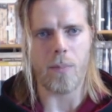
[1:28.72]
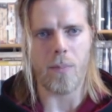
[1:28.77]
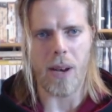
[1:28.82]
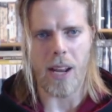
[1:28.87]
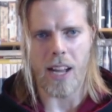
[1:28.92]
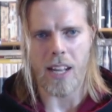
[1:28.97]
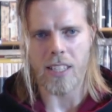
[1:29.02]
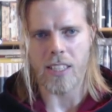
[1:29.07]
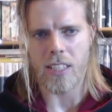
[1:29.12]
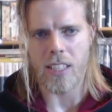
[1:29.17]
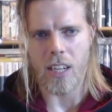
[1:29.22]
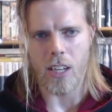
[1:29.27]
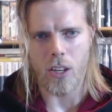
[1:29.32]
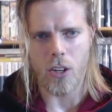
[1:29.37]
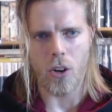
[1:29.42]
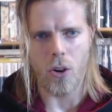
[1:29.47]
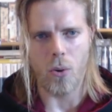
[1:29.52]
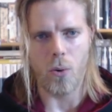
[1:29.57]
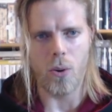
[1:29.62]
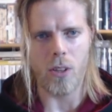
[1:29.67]
plans, any
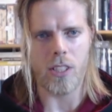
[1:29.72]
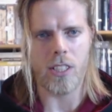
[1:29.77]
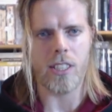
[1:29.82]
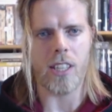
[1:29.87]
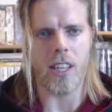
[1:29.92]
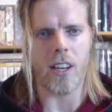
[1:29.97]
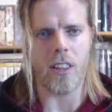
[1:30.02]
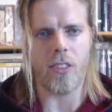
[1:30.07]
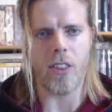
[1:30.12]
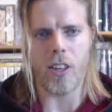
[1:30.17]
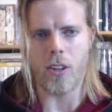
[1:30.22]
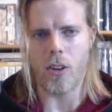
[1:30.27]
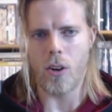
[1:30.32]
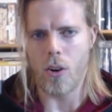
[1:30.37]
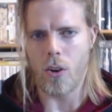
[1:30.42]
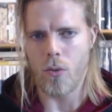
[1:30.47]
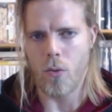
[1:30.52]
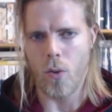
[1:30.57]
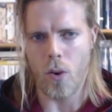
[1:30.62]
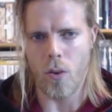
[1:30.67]
goals, anything to
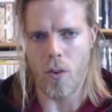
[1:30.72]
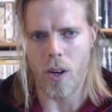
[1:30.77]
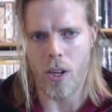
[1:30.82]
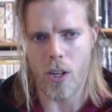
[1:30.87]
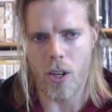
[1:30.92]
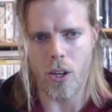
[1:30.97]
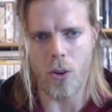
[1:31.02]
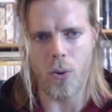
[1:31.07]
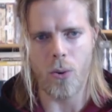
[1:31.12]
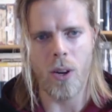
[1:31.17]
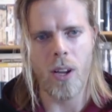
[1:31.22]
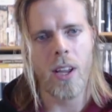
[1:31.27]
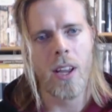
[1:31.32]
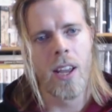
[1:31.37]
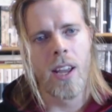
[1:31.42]
look forward to.